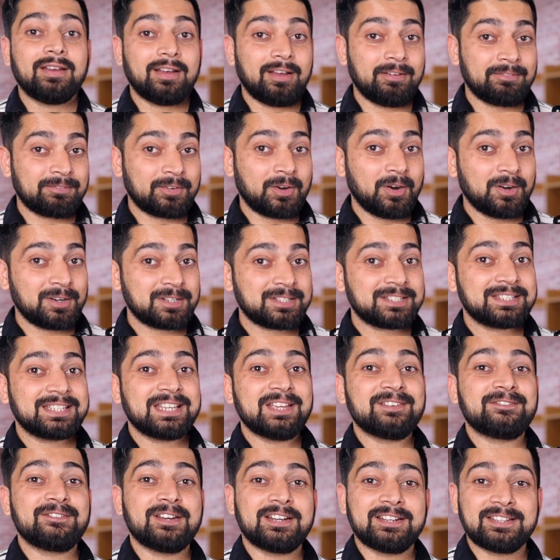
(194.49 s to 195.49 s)
Of course,
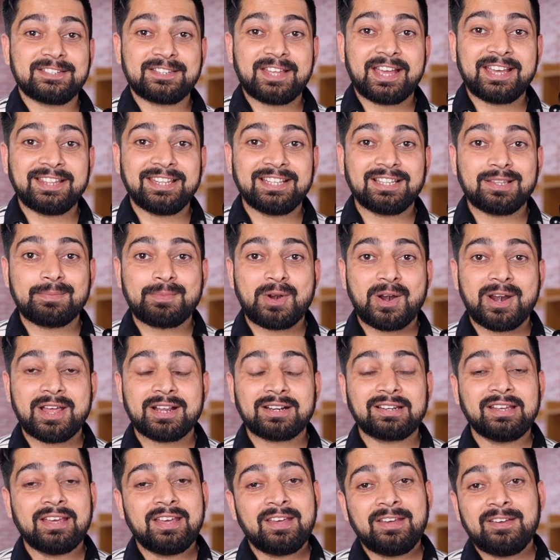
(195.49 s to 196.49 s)
if we are designing the
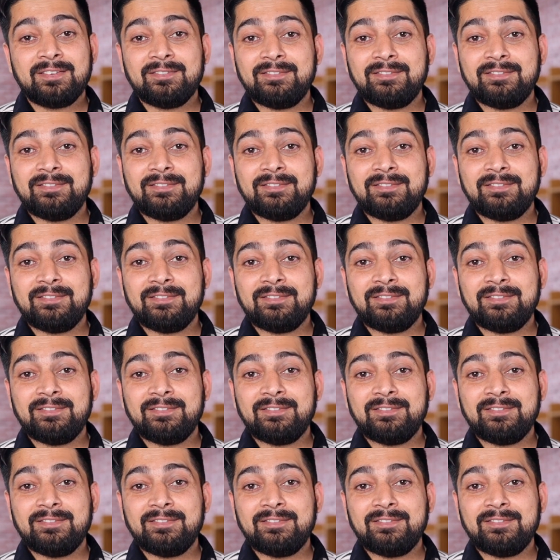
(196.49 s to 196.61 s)
product,